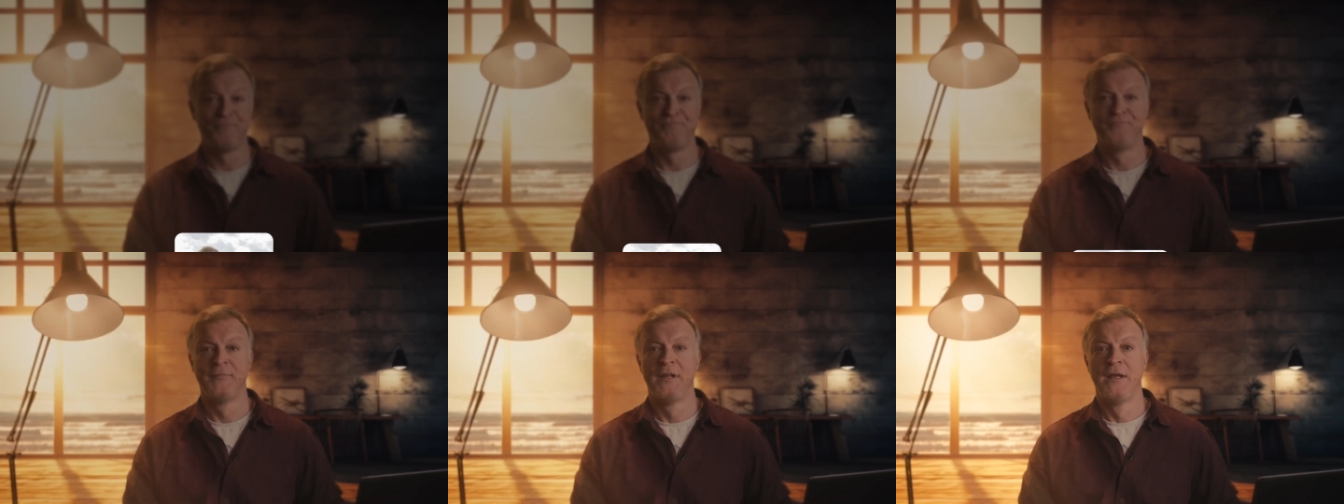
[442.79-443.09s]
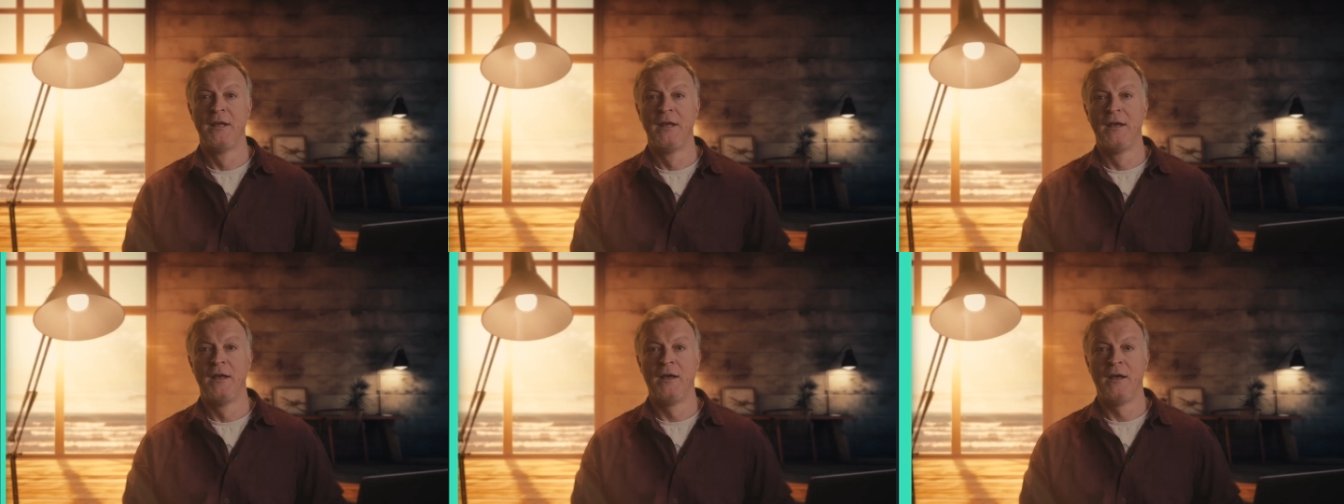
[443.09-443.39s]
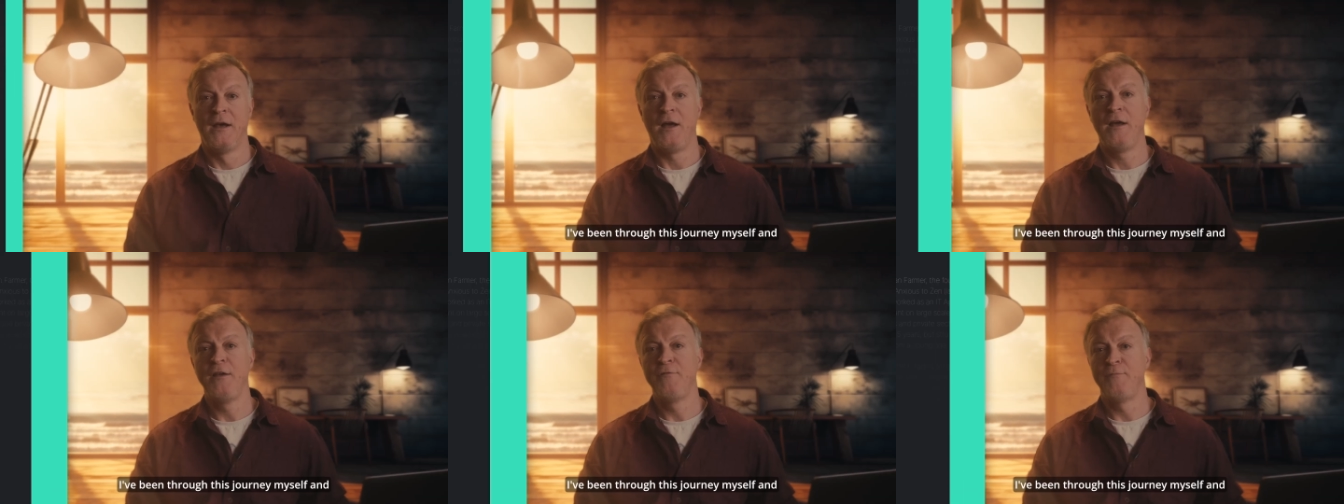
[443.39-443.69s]
the beach in
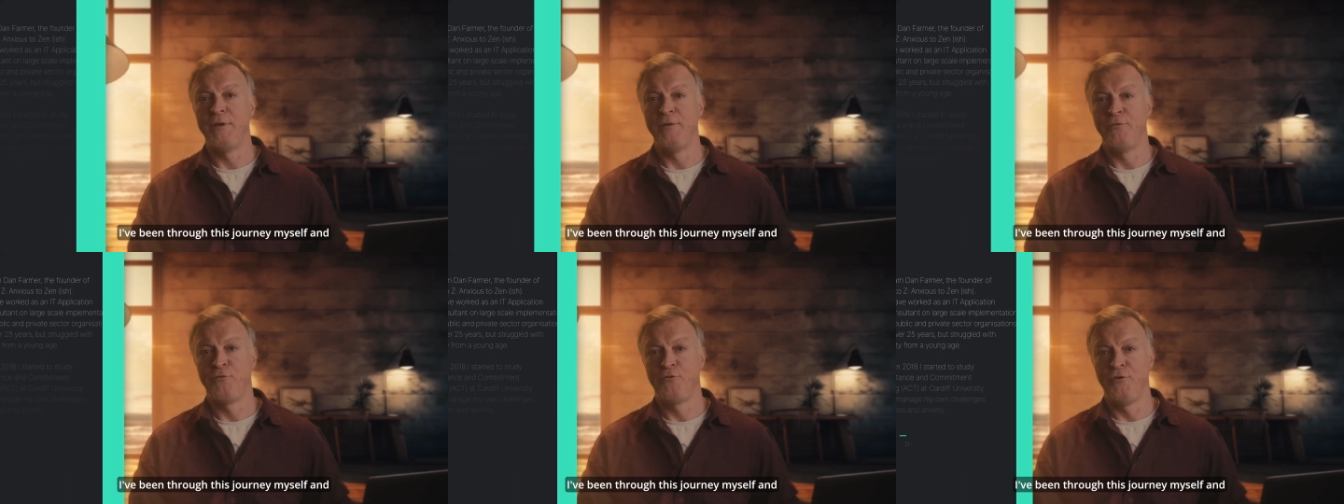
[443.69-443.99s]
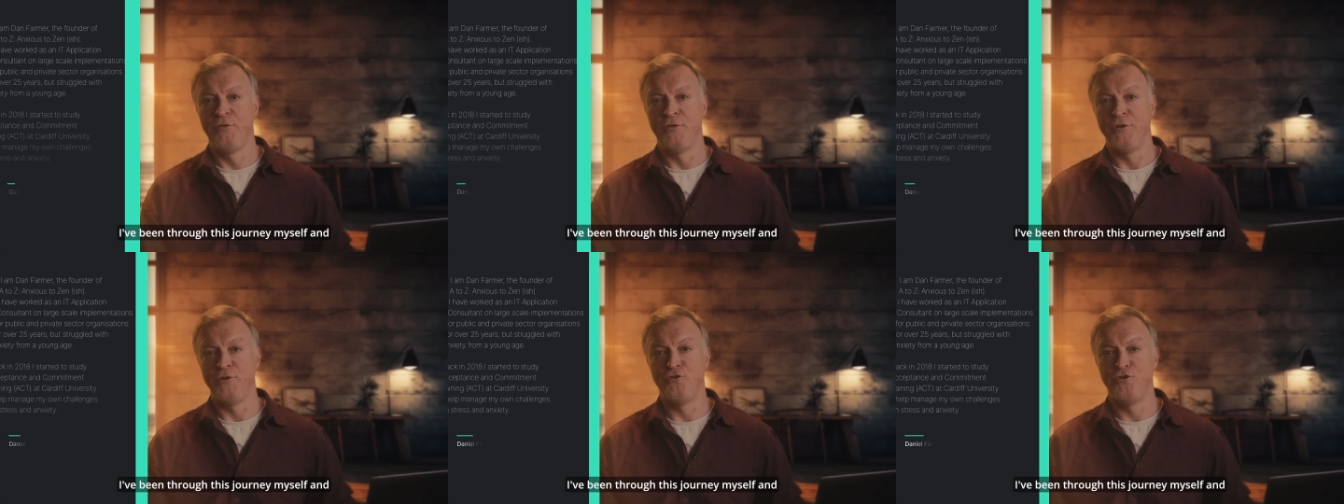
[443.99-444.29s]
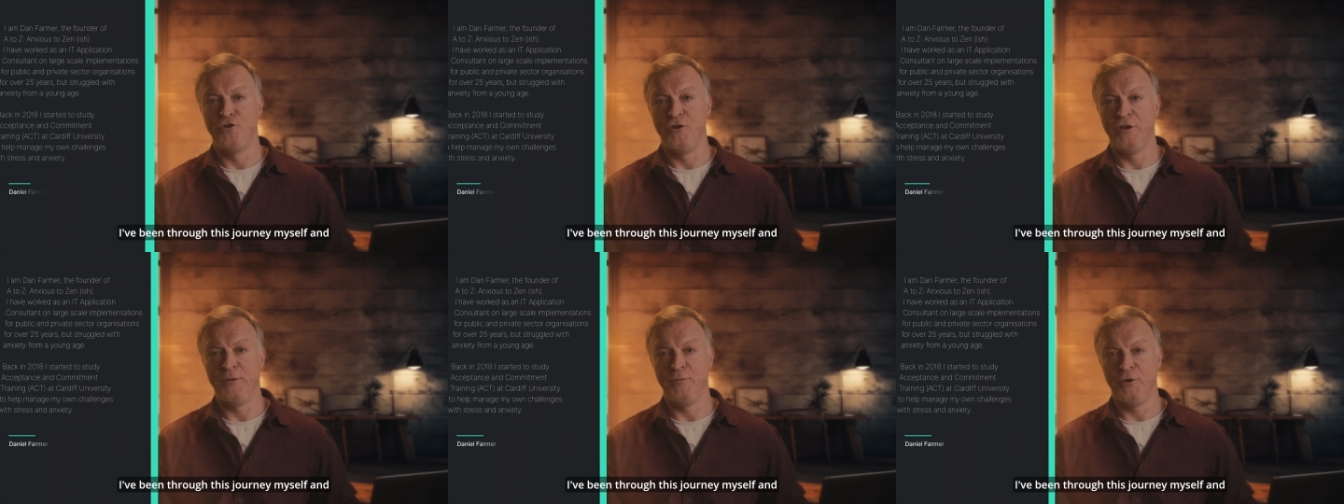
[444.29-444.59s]
the back
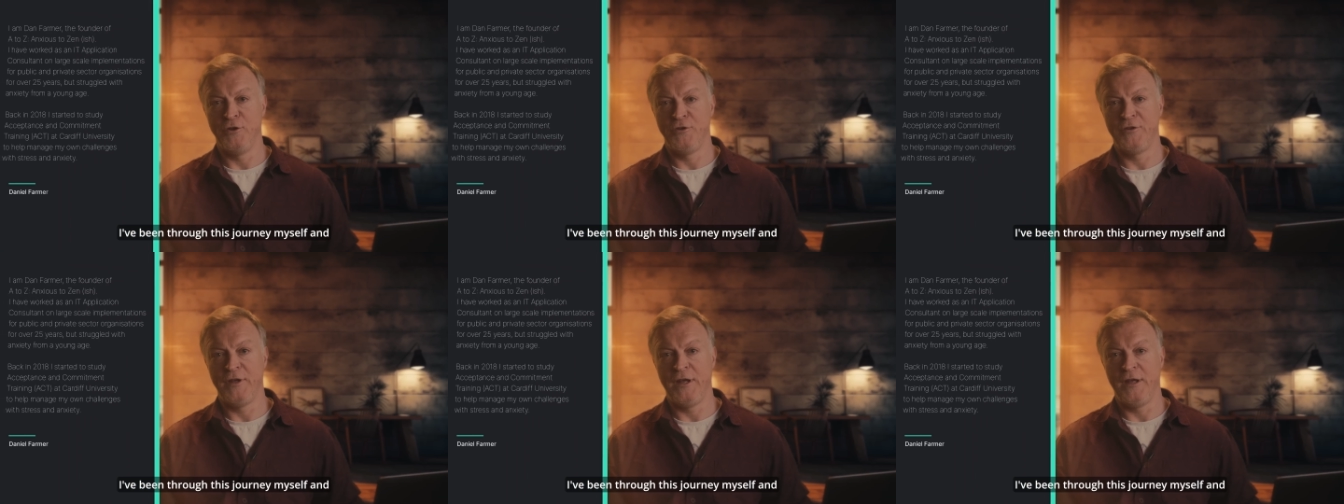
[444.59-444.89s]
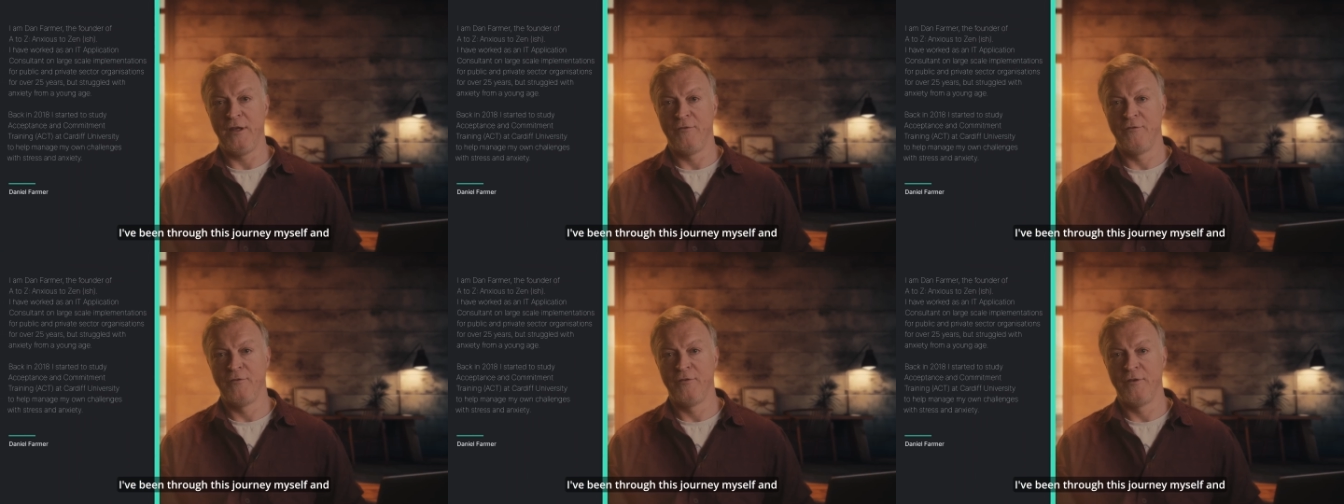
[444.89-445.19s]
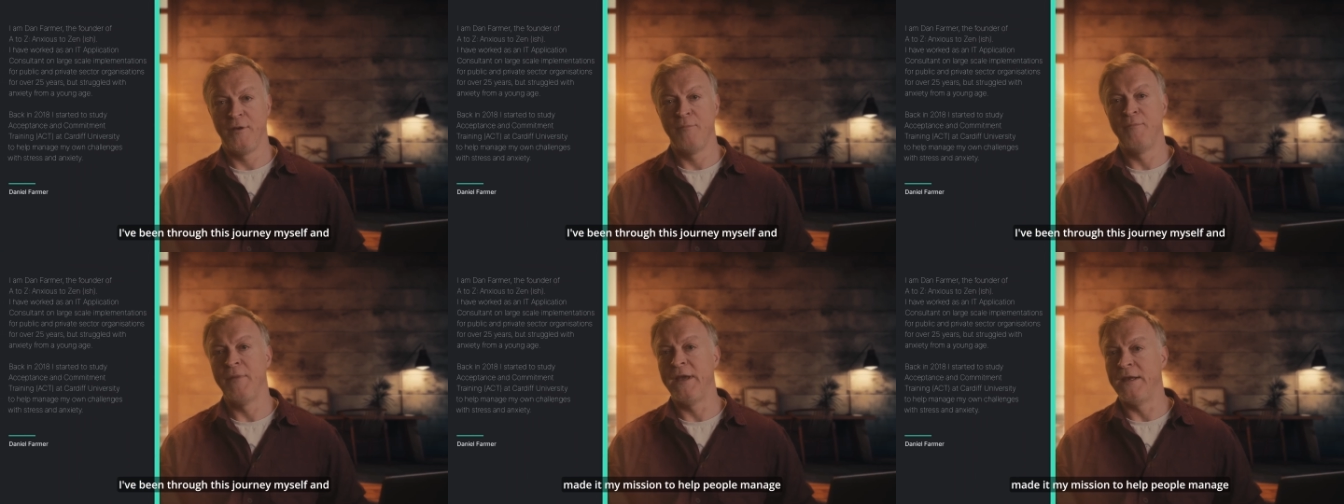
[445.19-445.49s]
now that's not a
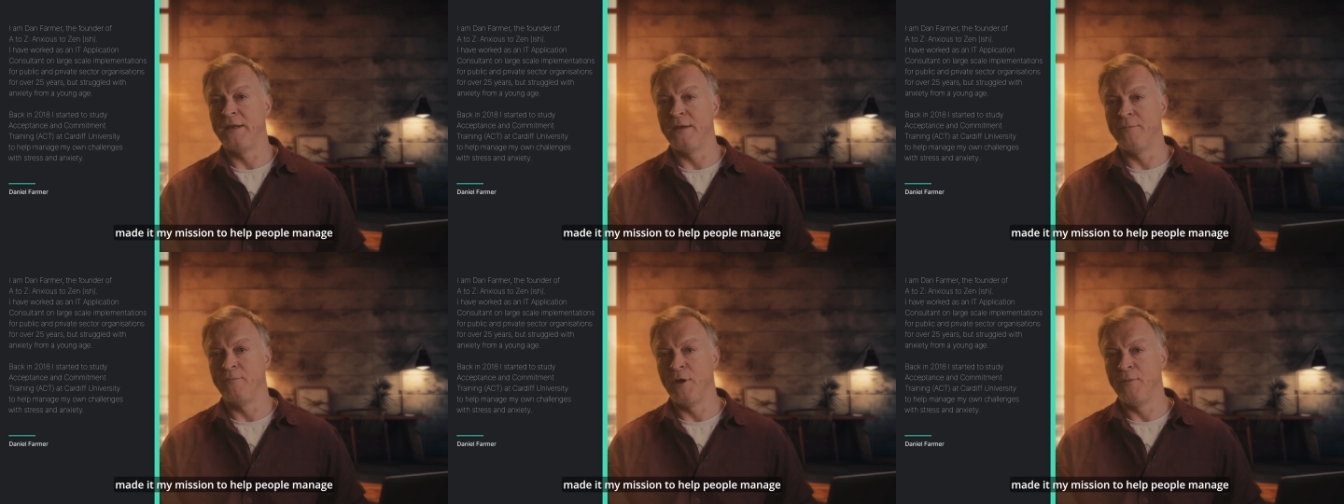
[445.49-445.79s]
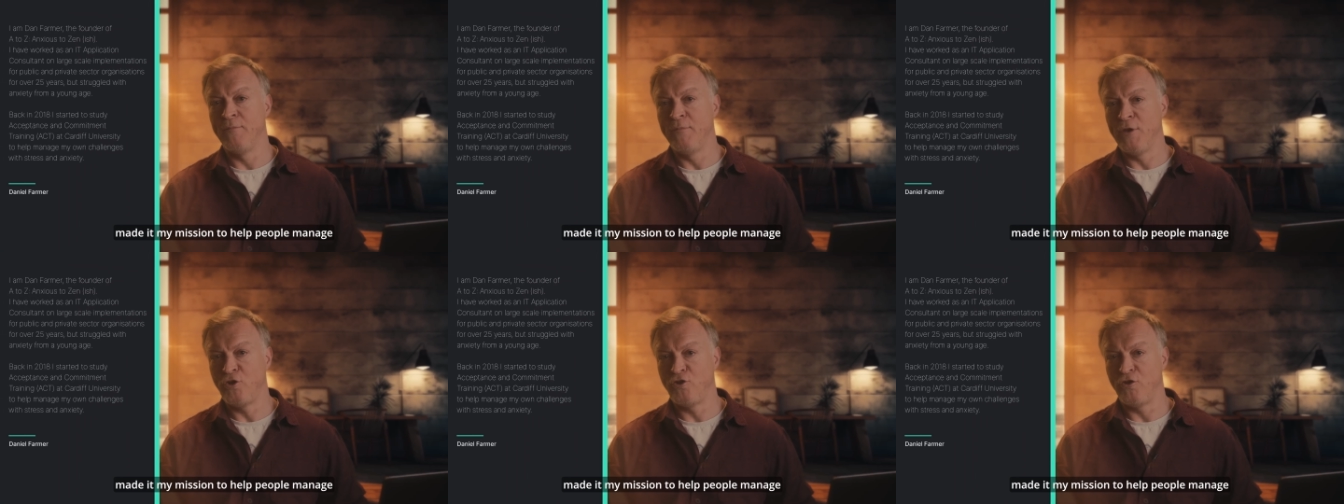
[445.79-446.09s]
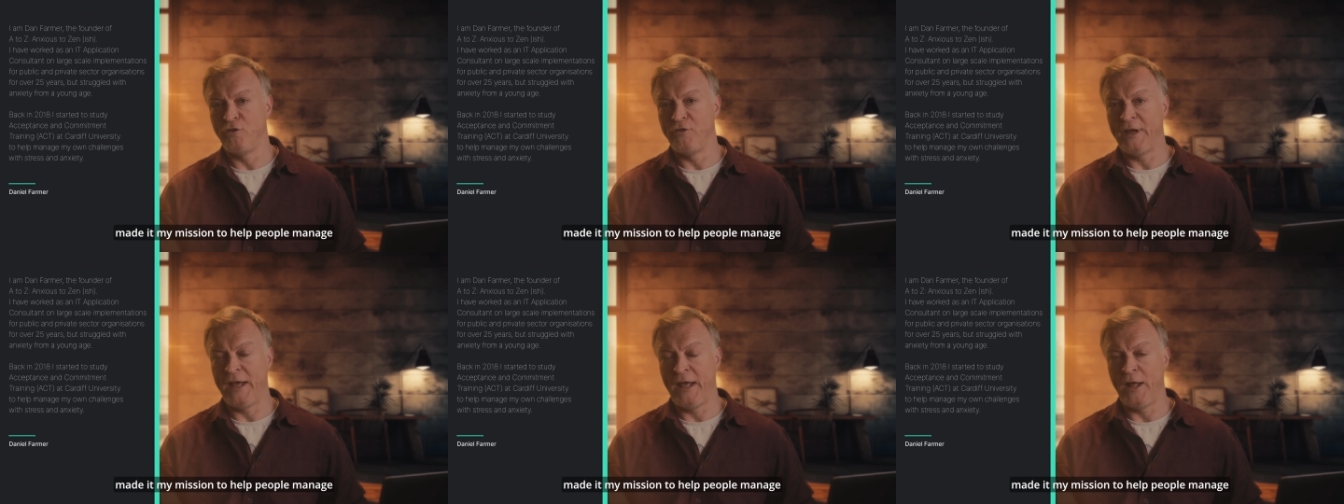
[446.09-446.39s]
still image i've
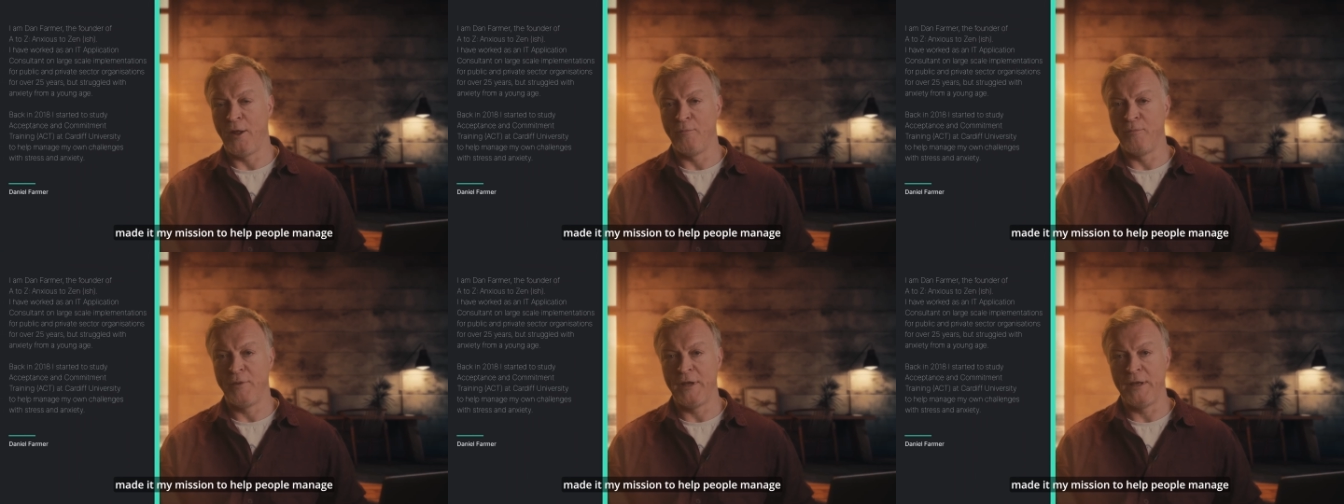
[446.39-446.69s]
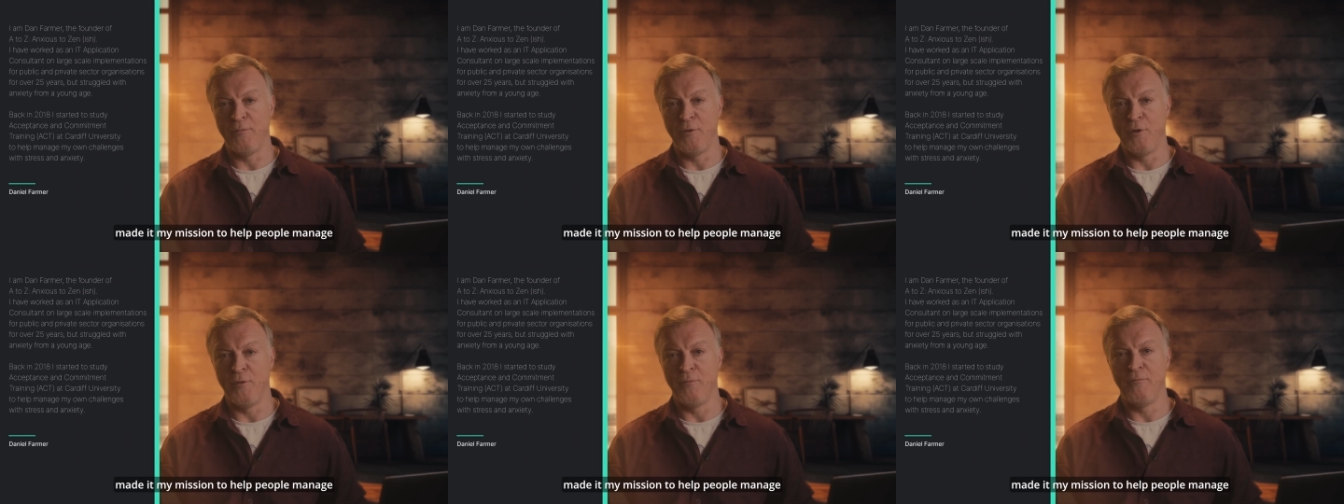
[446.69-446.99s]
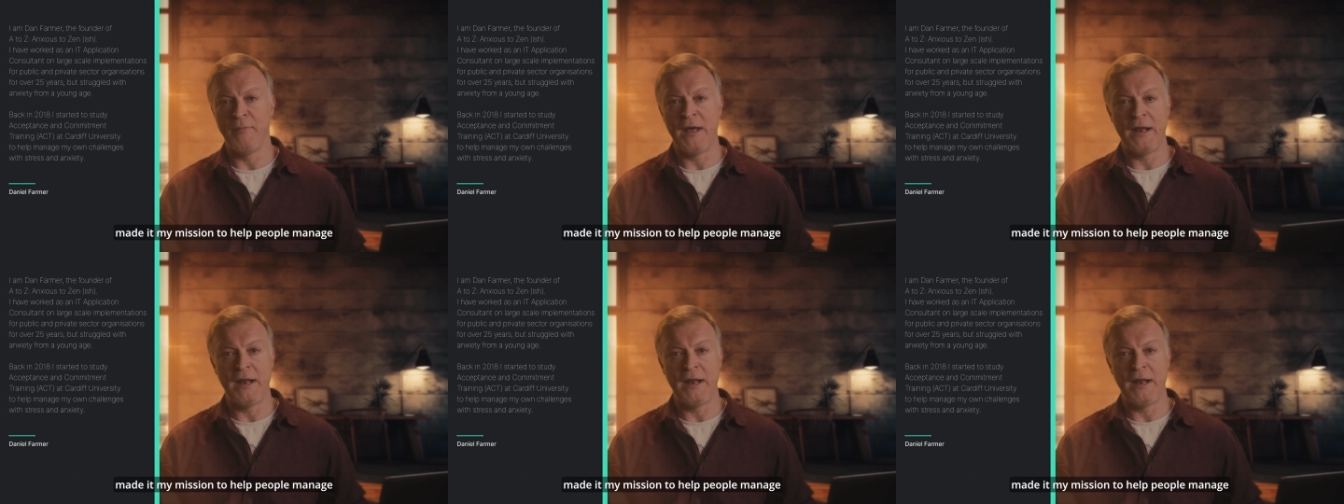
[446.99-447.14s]
replaced the